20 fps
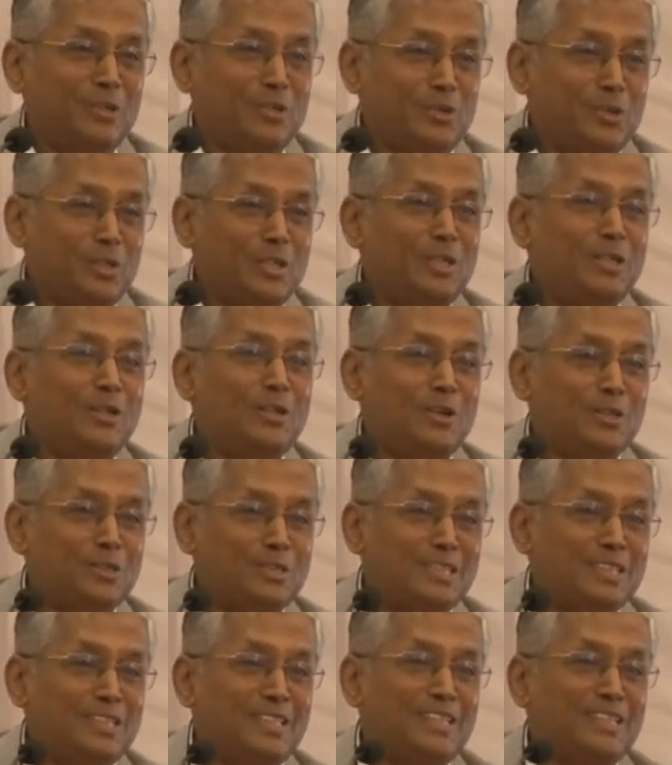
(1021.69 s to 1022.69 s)
who did not
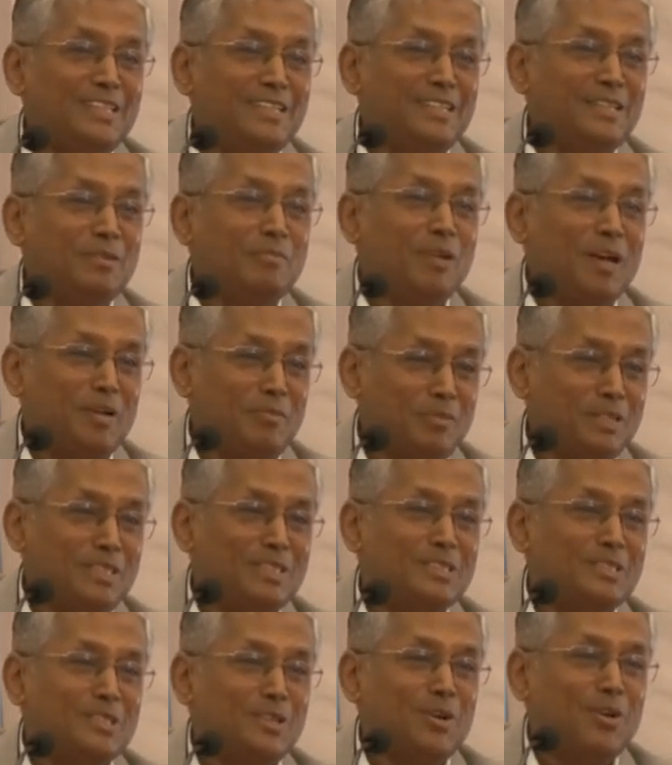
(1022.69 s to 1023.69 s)
see the prime
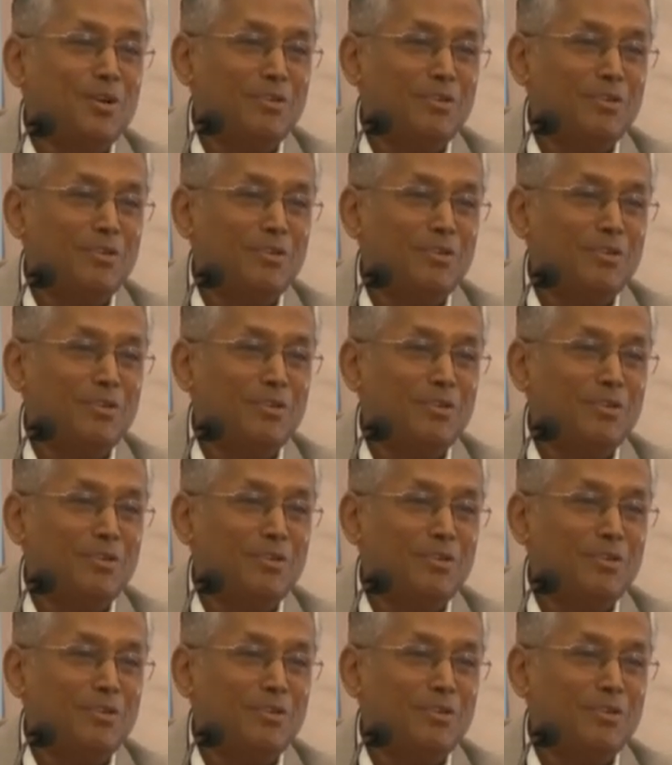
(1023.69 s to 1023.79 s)
minister